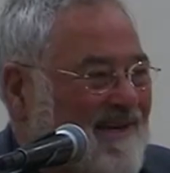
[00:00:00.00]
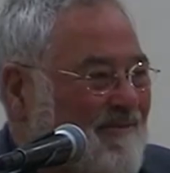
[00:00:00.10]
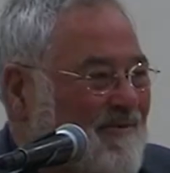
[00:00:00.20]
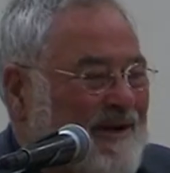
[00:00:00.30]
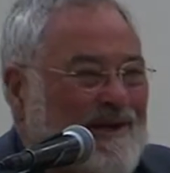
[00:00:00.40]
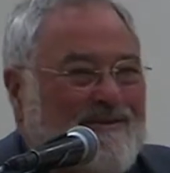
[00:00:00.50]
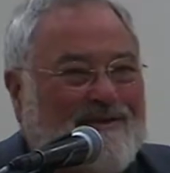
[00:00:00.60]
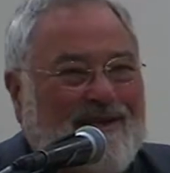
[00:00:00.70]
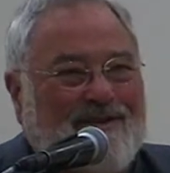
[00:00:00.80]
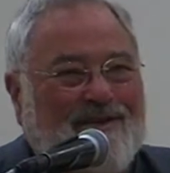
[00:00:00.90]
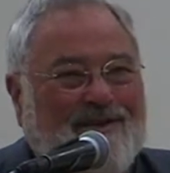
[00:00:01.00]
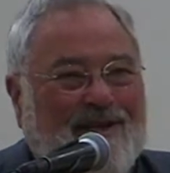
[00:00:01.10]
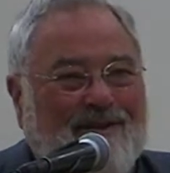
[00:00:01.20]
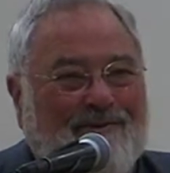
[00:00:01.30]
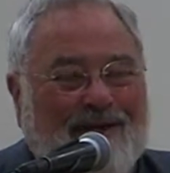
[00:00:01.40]
more radio stations than
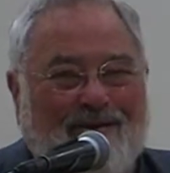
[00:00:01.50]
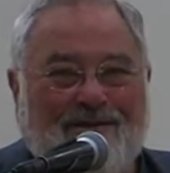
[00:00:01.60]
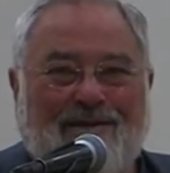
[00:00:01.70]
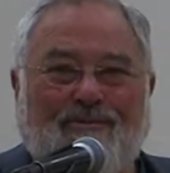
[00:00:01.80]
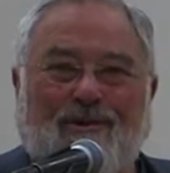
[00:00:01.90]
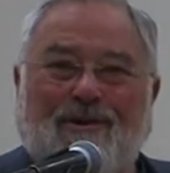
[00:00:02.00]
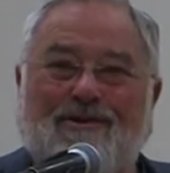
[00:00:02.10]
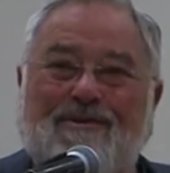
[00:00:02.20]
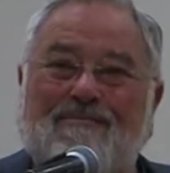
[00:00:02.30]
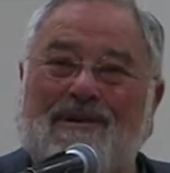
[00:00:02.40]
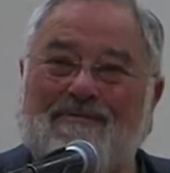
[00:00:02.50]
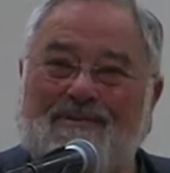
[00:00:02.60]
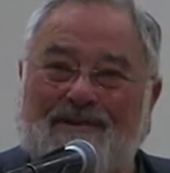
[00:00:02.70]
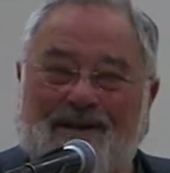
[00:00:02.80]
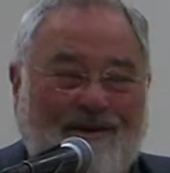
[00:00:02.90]
anyone else and more
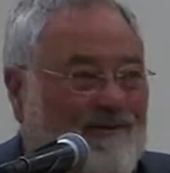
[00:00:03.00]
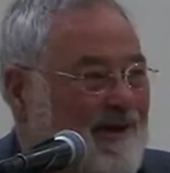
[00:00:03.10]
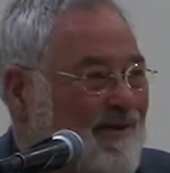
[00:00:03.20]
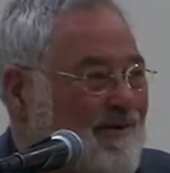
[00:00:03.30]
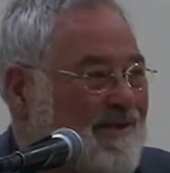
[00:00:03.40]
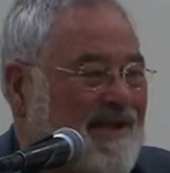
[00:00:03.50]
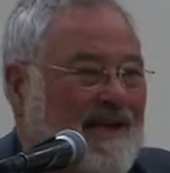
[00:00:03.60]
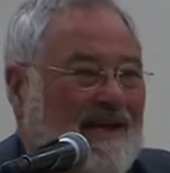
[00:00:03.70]
newspapers than anyone else.